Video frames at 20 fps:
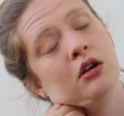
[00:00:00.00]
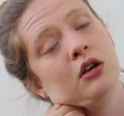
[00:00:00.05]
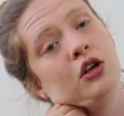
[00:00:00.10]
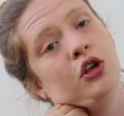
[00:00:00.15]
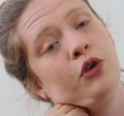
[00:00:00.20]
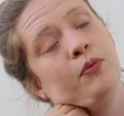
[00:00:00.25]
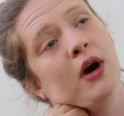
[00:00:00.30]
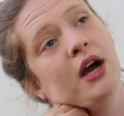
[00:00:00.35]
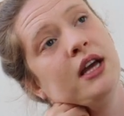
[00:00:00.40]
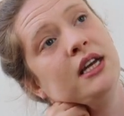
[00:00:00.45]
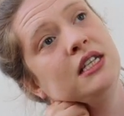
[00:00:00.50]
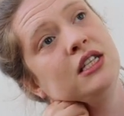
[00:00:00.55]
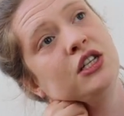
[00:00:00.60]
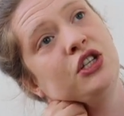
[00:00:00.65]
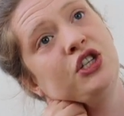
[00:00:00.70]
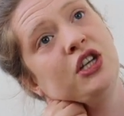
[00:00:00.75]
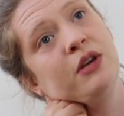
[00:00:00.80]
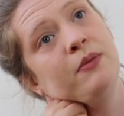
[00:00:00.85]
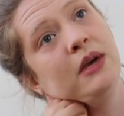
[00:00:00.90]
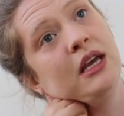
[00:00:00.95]
You might need to
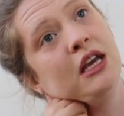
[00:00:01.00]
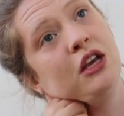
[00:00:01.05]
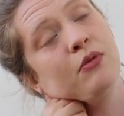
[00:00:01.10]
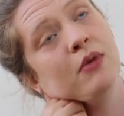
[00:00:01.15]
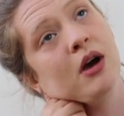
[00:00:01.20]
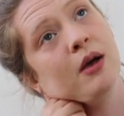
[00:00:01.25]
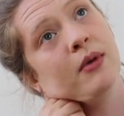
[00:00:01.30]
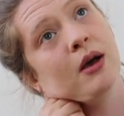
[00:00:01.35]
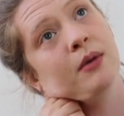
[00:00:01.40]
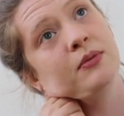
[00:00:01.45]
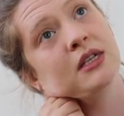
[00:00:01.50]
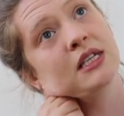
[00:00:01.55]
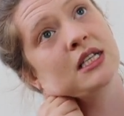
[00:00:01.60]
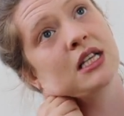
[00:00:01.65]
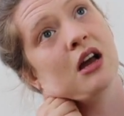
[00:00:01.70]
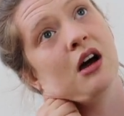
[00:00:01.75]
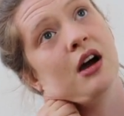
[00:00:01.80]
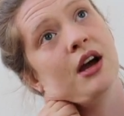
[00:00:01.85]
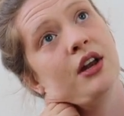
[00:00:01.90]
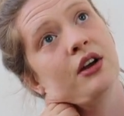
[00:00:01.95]
shimmy, you might be able to
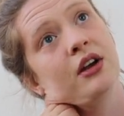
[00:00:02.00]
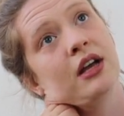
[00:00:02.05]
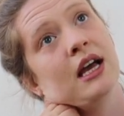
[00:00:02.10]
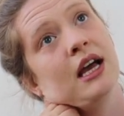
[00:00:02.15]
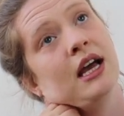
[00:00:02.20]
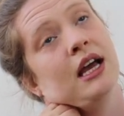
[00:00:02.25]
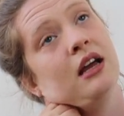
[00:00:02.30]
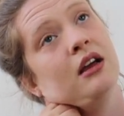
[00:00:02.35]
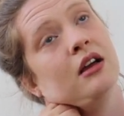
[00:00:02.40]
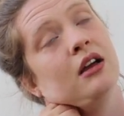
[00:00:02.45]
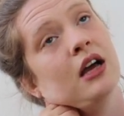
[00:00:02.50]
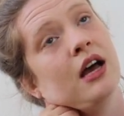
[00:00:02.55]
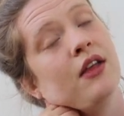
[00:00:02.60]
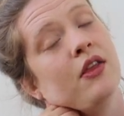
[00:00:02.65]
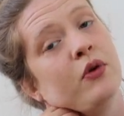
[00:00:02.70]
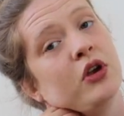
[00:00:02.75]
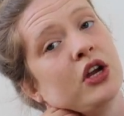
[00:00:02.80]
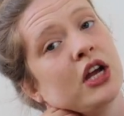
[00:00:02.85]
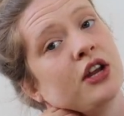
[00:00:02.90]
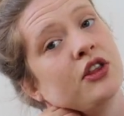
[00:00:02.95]
slide, okay? And then
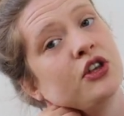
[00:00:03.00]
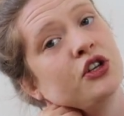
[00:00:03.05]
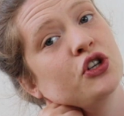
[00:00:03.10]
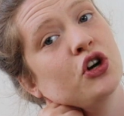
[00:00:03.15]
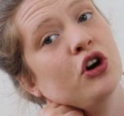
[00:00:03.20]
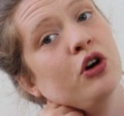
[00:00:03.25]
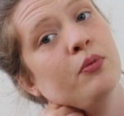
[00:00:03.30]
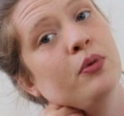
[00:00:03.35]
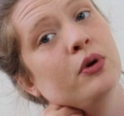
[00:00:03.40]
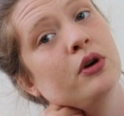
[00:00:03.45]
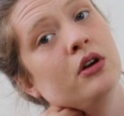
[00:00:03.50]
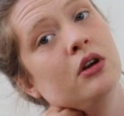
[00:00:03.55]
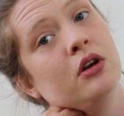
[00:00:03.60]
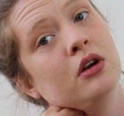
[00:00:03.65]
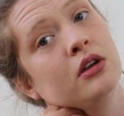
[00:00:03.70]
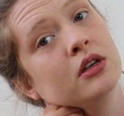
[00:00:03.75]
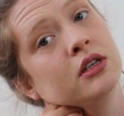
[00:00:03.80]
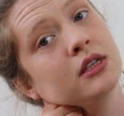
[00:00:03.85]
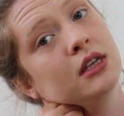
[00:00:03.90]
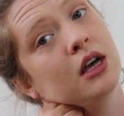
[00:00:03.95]
when you get to the top,
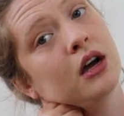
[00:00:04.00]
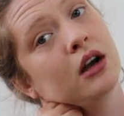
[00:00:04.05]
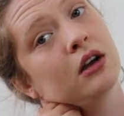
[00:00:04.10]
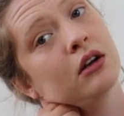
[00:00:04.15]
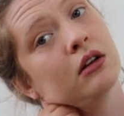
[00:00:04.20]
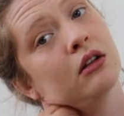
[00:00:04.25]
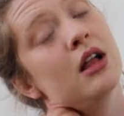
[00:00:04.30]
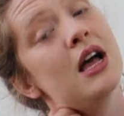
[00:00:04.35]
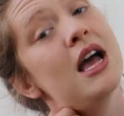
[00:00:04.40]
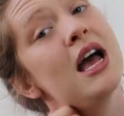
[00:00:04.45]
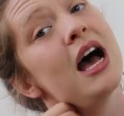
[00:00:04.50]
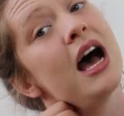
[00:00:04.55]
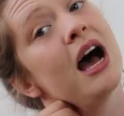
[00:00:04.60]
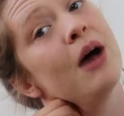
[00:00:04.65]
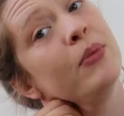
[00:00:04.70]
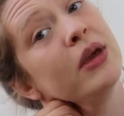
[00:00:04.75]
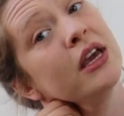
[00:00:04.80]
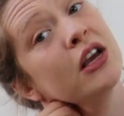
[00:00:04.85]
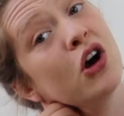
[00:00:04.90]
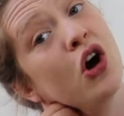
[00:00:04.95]
circle.
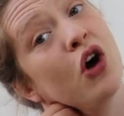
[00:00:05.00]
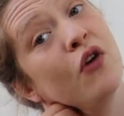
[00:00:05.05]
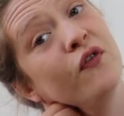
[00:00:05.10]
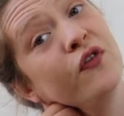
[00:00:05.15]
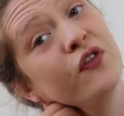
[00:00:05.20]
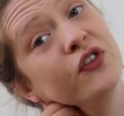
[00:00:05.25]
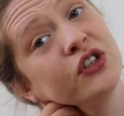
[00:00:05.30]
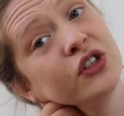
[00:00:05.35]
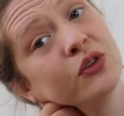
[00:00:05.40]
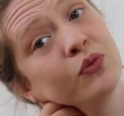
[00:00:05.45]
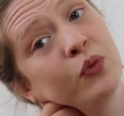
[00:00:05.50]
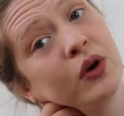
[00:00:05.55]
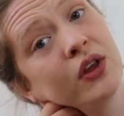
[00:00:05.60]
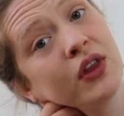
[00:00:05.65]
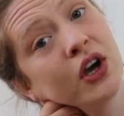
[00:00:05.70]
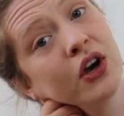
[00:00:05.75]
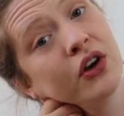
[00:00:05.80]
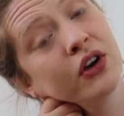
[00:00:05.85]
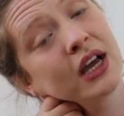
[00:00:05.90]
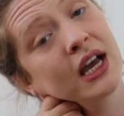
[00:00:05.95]
And be confident with
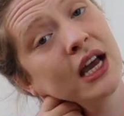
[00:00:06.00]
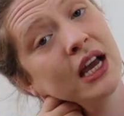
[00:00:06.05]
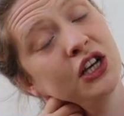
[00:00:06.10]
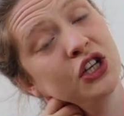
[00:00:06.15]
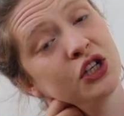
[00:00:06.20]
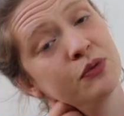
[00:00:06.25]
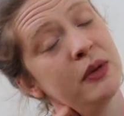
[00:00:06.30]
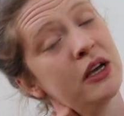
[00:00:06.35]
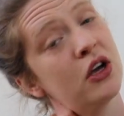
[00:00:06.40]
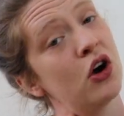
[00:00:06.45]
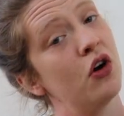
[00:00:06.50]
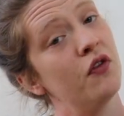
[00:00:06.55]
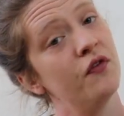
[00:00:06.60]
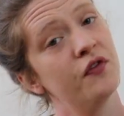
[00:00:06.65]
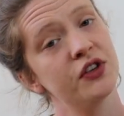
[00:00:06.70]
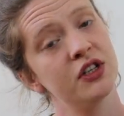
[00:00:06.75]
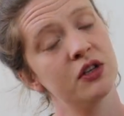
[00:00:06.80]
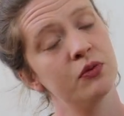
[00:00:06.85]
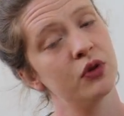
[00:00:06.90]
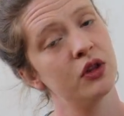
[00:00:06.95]
it, okay? Just be
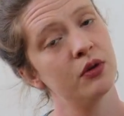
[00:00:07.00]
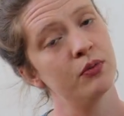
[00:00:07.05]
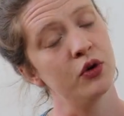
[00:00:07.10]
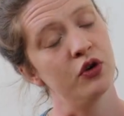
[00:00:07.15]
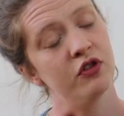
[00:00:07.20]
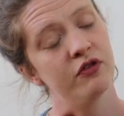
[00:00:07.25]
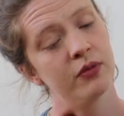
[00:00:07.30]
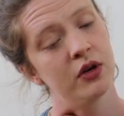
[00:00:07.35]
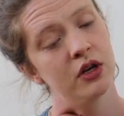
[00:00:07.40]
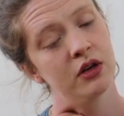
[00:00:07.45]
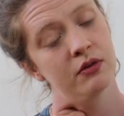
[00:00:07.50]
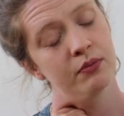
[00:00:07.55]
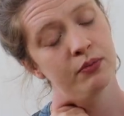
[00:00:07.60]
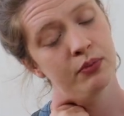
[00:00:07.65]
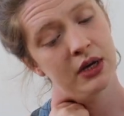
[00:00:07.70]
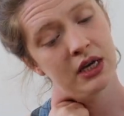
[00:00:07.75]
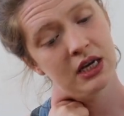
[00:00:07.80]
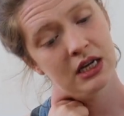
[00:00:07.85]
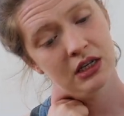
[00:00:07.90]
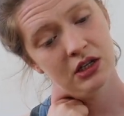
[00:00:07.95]
confident with the movement.
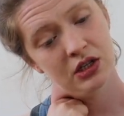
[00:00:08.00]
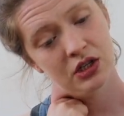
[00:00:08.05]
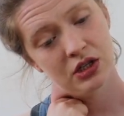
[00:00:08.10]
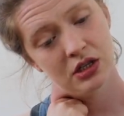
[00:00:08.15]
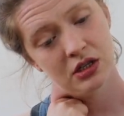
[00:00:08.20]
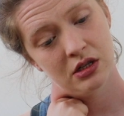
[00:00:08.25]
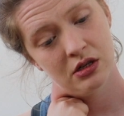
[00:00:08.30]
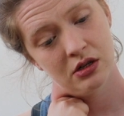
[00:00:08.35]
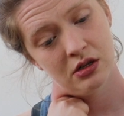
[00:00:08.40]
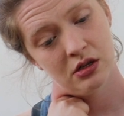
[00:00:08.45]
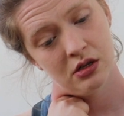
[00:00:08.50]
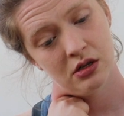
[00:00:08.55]
Pinch.